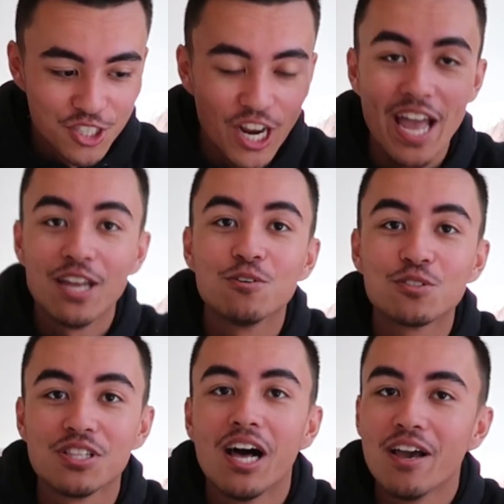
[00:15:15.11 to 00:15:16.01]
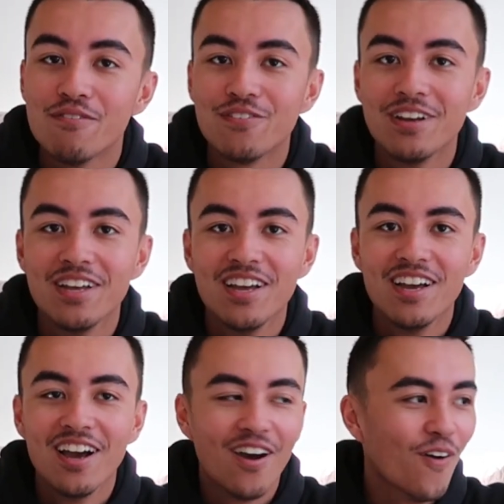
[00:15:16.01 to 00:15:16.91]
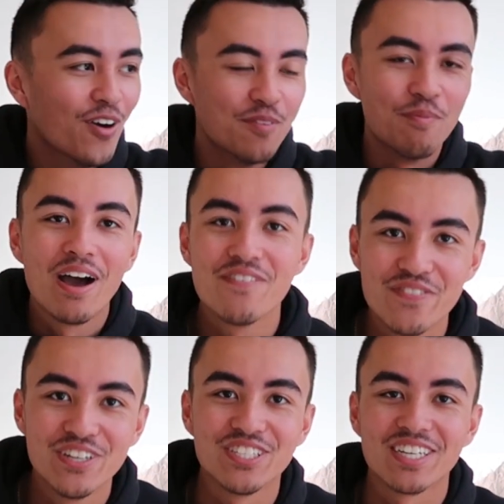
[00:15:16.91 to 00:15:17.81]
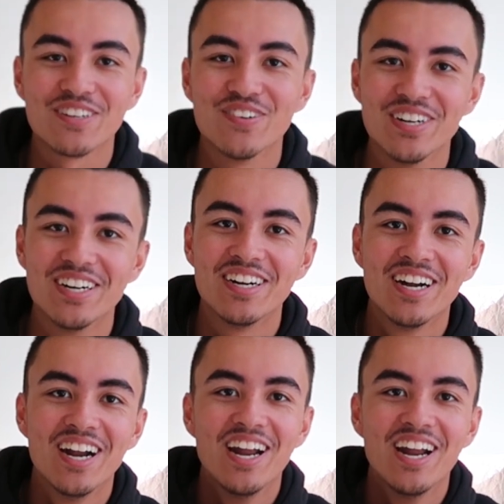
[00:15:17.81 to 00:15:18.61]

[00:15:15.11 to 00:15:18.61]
channel's life or in my fishing career,